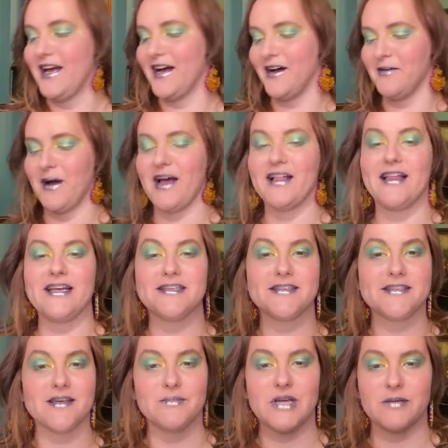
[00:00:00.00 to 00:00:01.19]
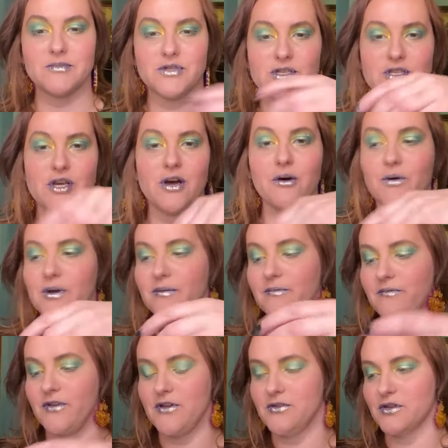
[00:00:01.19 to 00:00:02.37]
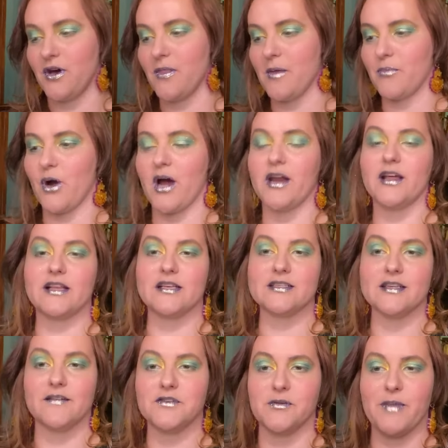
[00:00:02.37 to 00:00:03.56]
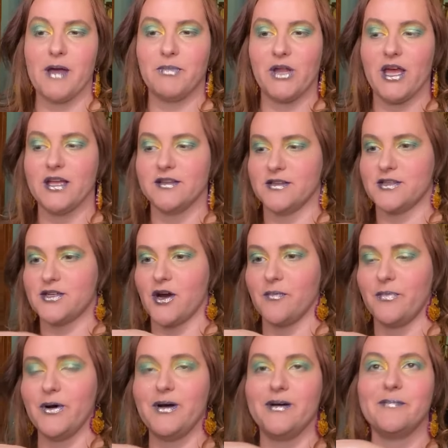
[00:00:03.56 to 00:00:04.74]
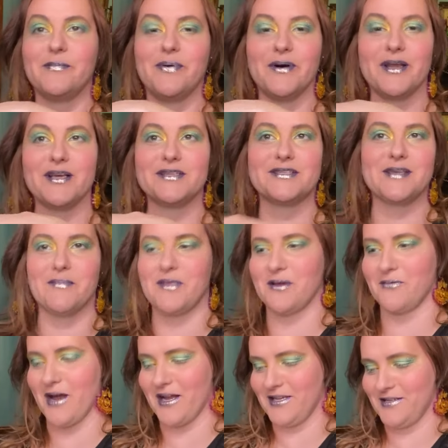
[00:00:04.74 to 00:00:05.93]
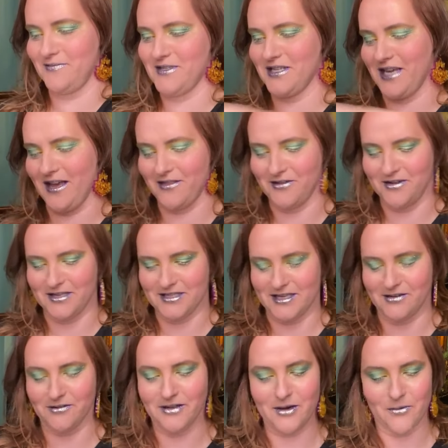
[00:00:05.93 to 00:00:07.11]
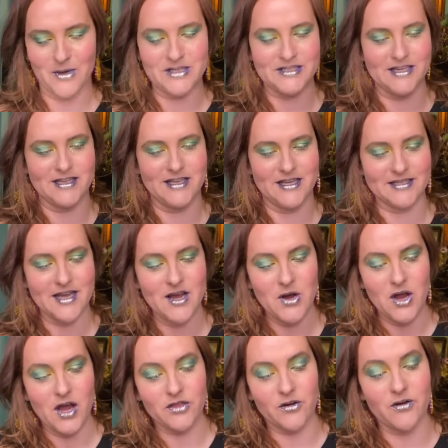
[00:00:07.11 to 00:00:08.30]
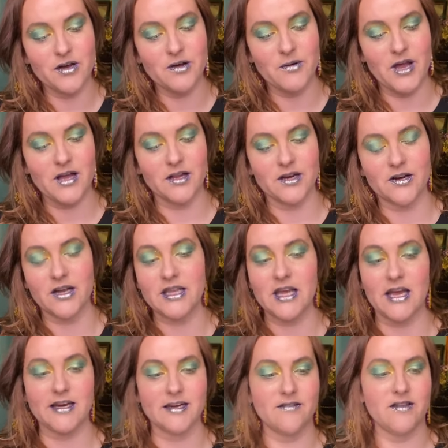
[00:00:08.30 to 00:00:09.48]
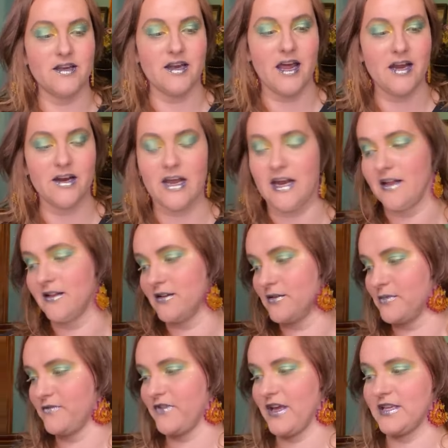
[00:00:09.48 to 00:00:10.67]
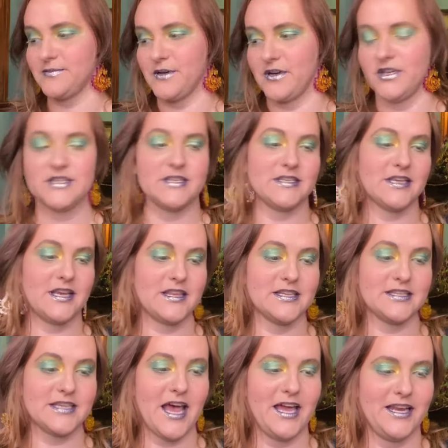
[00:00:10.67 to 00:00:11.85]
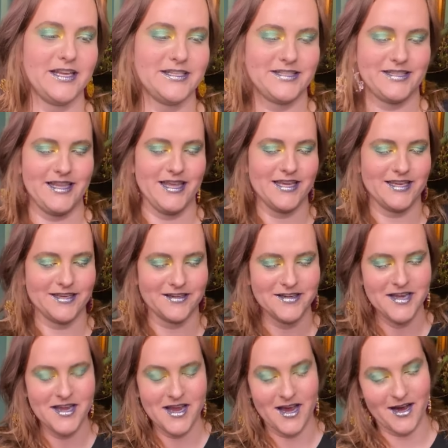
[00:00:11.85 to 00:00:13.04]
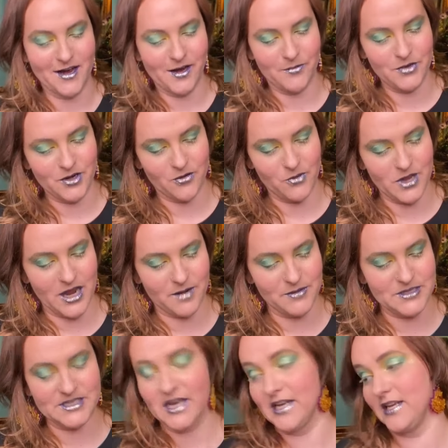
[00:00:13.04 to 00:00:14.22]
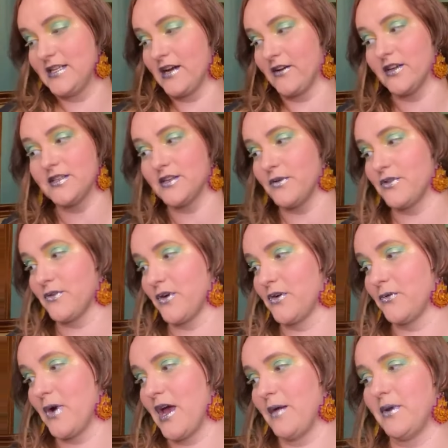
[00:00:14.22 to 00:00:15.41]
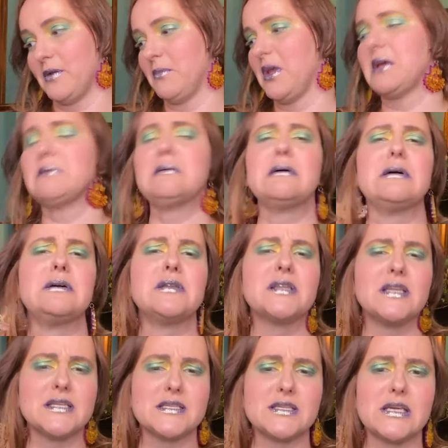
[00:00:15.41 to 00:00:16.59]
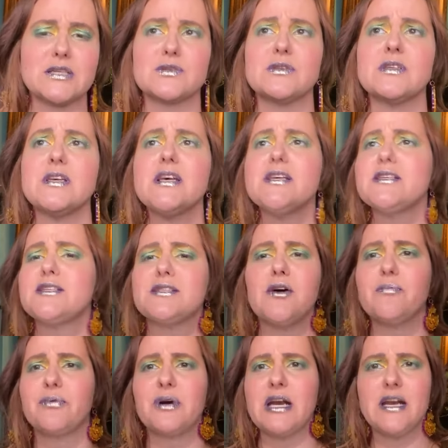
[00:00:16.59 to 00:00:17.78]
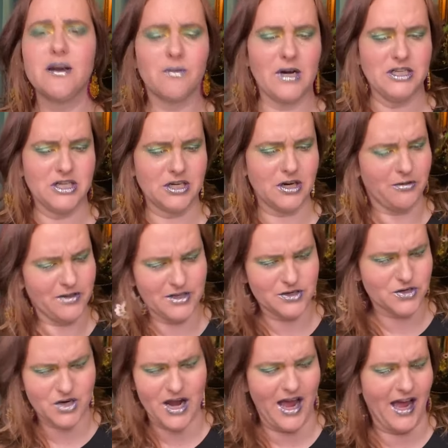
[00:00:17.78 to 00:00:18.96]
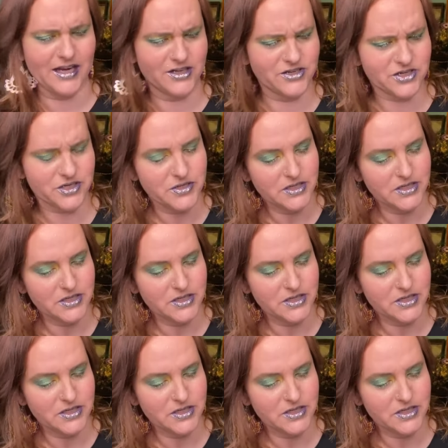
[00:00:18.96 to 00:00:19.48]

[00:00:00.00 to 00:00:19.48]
I like to sometimes just go and use all the product that's left on my plate and start putting something random together because I don't like wasting things. Throwing away glitter at the end of the night at a glitter buffet experience is like the saddest thing. We got to be sanitary, so we throw it away, but I'm like, oh, that's so pretty to watch it go in the trash.